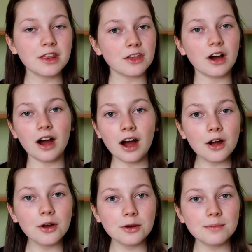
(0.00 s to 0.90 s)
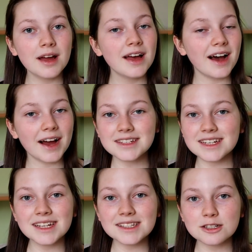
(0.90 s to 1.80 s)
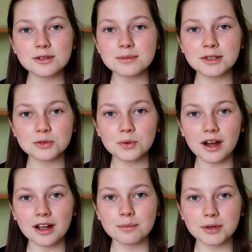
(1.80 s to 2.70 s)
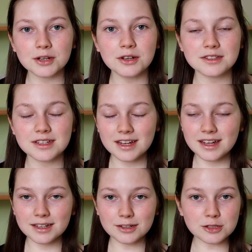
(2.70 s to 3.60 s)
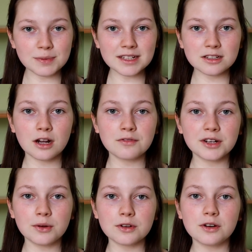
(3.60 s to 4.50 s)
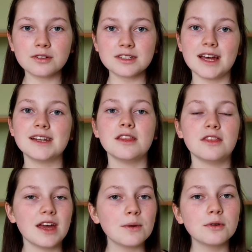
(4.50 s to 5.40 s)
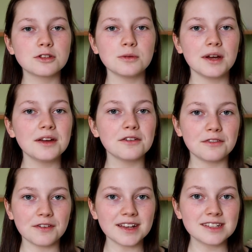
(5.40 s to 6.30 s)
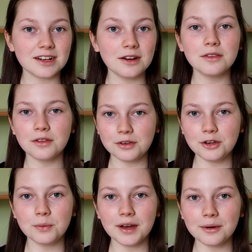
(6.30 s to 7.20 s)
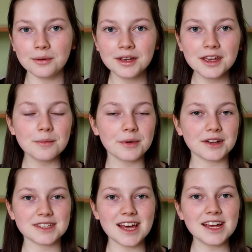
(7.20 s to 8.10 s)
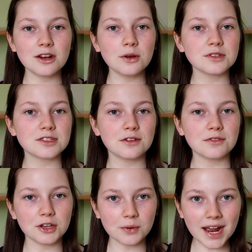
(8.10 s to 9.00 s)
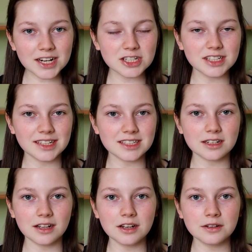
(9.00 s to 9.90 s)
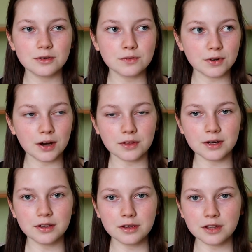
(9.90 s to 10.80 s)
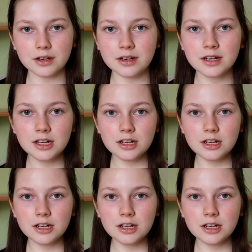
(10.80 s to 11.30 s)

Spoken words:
that at home I didn't need to do as much work, because it goes back to covering all the content. They will do it faster than you will, because they know the stuff that you actually need to learn rather than